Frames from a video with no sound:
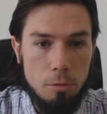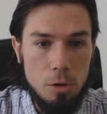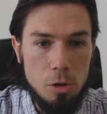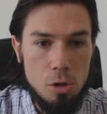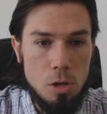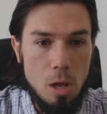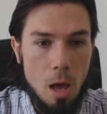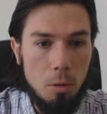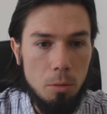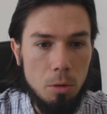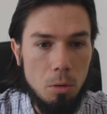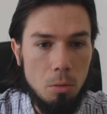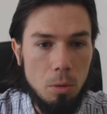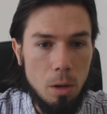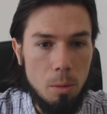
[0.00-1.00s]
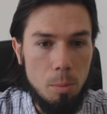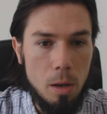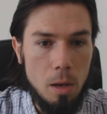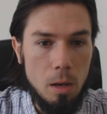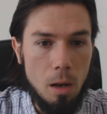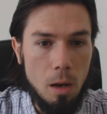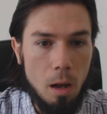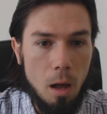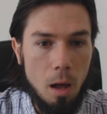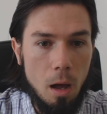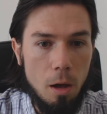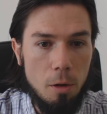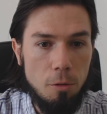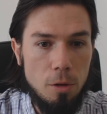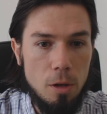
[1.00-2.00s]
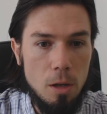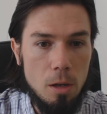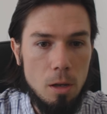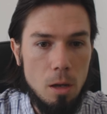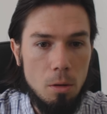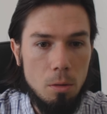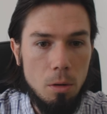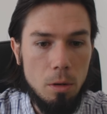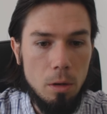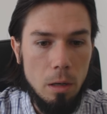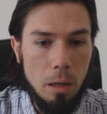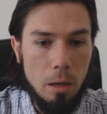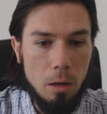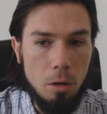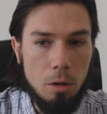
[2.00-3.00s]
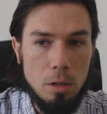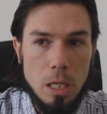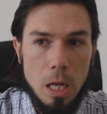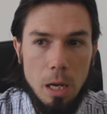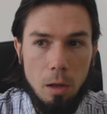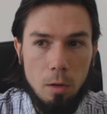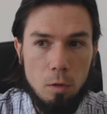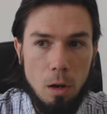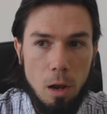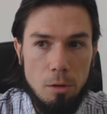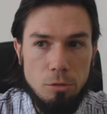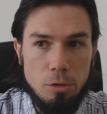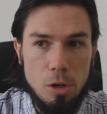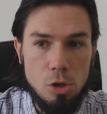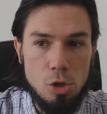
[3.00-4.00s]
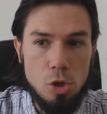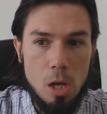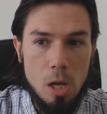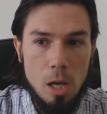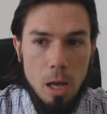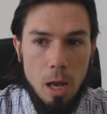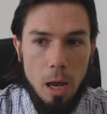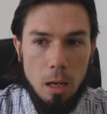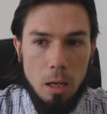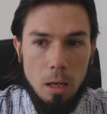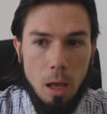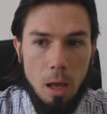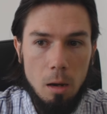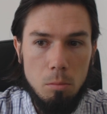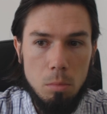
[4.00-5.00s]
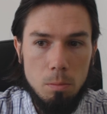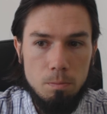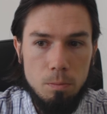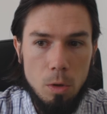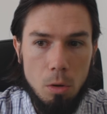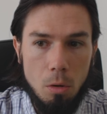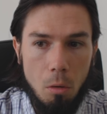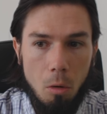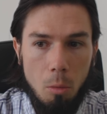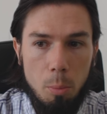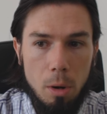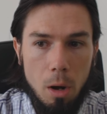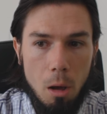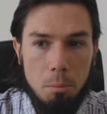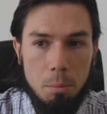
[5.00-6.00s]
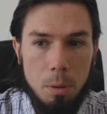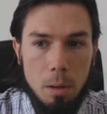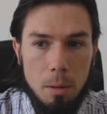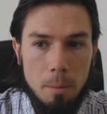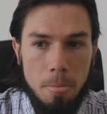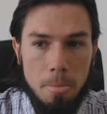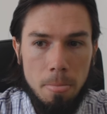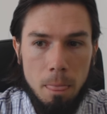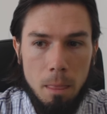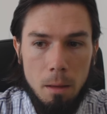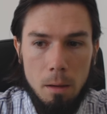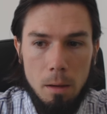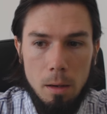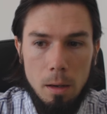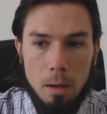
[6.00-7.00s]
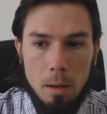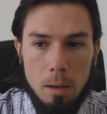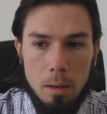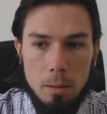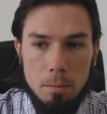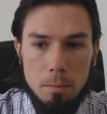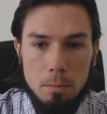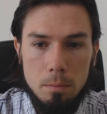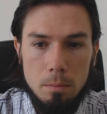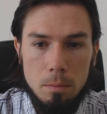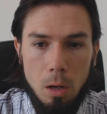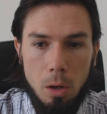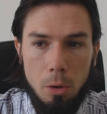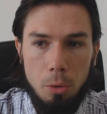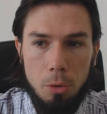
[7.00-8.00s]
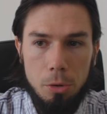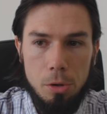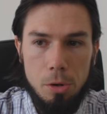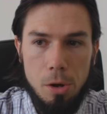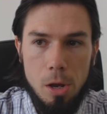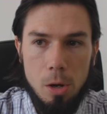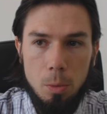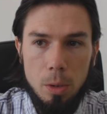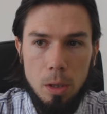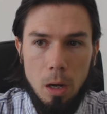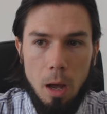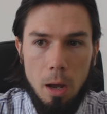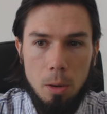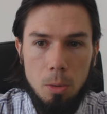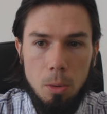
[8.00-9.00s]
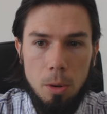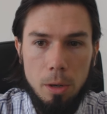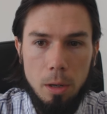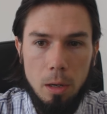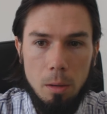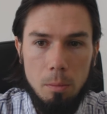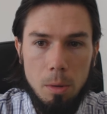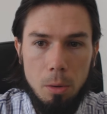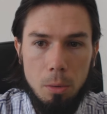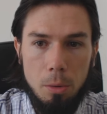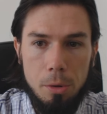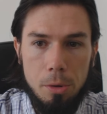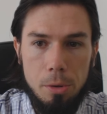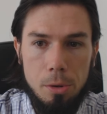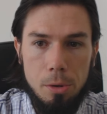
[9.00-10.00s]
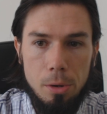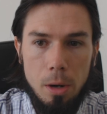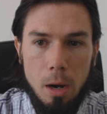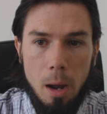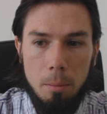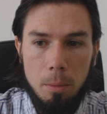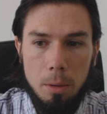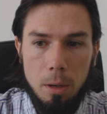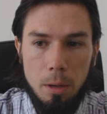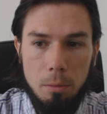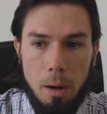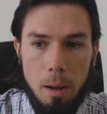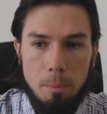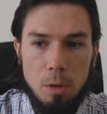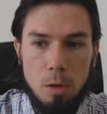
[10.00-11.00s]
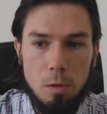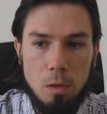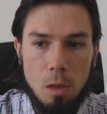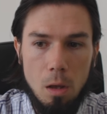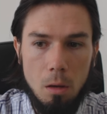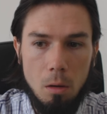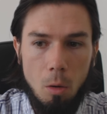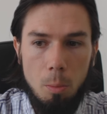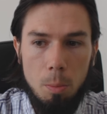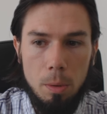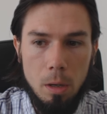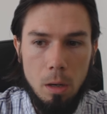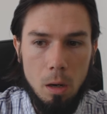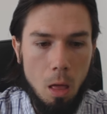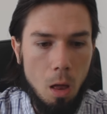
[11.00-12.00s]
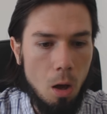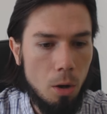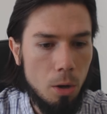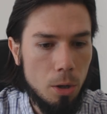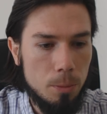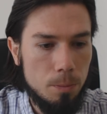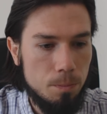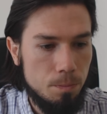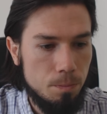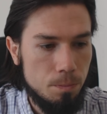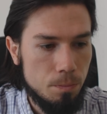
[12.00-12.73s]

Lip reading: leverage down. We don't want to pay that high fee. We're going to let it on 10x leverage, and then open up an order here with Litecoin, a limit order. I'm going to grab this thing and open it along.